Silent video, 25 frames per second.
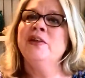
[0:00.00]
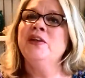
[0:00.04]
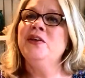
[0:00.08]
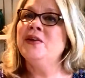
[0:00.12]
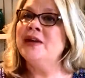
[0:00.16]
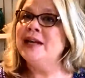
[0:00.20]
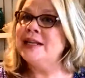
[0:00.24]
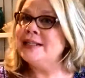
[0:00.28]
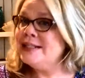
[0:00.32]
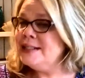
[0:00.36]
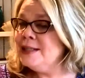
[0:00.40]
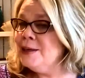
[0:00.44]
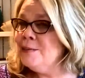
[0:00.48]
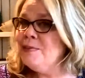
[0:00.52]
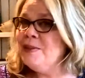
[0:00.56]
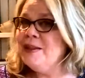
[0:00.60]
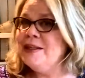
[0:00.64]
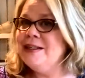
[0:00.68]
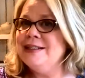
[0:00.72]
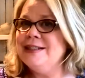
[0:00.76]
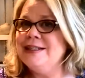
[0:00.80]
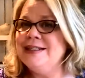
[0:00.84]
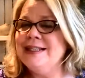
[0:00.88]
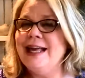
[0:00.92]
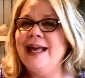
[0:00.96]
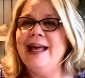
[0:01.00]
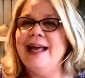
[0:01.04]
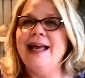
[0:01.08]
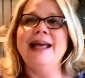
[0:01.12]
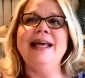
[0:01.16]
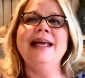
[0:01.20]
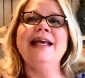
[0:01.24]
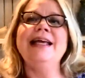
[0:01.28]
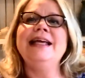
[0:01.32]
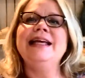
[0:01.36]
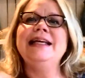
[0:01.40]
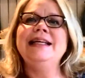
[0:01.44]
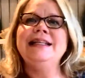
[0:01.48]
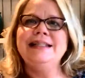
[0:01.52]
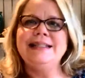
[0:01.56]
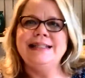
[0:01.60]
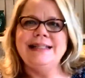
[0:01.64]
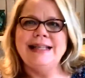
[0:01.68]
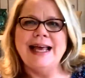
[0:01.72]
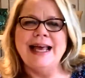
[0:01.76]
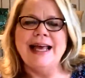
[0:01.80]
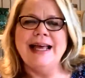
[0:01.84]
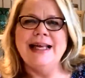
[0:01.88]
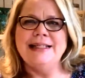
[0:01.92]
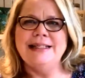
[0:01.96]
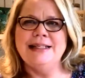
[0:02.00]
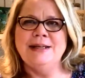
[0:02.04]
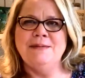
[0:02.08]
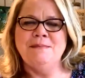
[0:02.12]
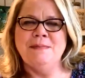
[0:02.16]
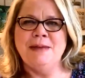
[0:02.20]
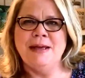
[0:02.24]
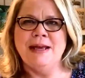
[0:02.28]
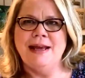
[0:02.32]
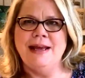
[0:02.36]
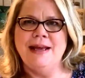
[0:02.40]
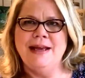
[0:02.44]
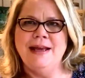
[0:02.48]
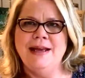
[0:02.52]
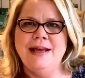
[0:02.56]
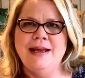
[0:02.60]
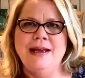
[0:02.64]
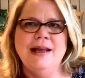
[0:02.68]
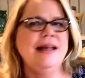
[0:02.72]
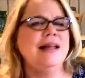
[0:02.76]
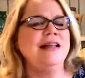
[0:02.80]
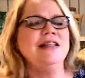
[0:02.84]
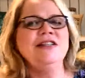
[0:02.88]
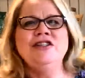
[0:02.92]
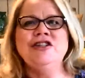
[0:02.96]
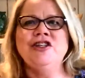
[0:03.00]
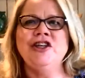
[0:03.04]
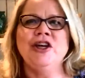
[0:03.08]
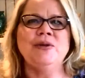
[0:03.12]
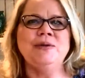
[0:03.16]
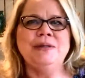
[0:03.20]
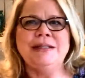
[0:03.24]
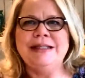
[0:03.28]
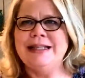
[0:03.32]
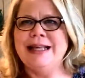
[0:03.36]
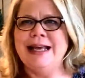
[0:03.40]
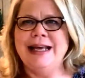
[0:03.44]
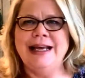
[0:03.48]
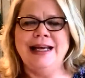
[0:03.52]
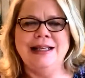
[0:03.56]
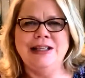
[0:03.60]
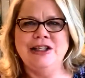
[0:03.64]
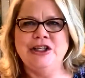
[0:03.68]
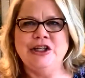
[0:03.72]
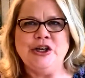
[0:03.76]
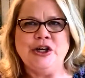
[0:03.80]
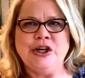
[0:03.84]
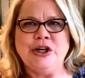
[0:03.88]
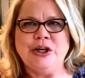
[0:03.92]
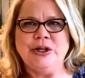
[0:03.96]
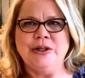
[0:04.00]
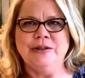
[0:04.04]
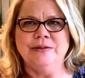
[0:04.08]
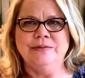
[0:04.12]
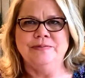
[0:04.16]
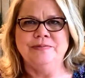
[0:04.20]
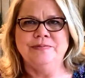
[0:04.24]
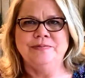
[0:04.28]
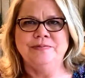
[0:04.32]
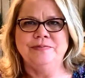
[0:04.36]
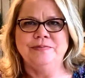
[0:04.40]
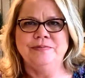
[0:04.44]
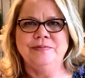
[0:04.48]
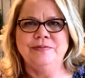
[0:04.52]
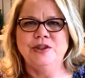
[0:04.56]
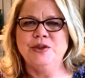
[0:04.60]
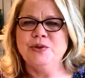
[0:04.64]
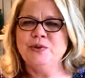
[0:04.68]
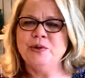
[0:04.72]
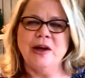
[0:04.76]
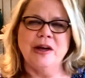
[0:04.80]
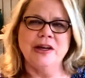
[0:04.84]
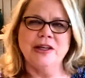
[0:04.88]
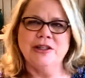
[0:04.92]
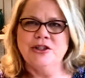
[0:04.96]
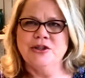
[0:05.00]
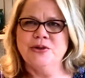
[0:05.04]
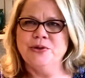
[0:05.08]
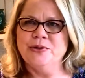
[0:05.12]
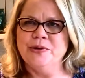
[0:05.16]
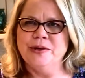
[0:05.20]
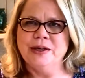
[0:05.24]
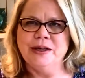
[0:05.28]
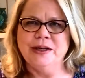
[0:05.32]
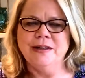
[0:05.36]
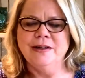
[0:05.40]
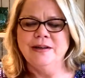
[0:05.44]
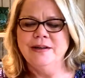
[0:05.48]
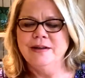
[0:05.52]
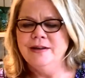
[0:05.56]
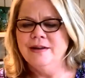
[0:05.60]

You got something to say? Say it to me. Don't say it to her. Derogatory.